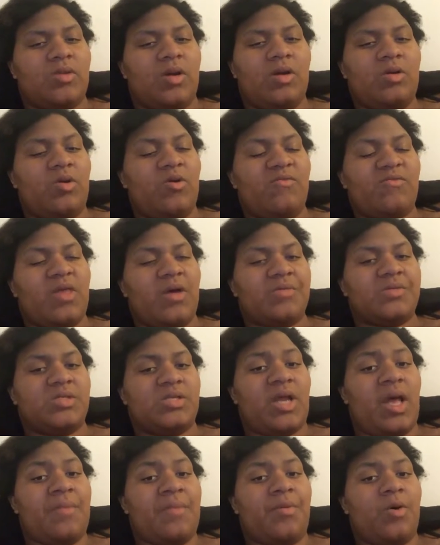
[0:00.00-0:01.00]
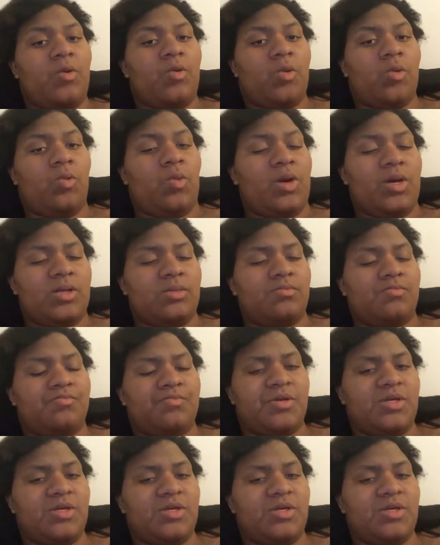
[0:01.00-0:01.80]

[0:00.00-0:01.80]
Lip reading: So I don't know if that was a typo or what,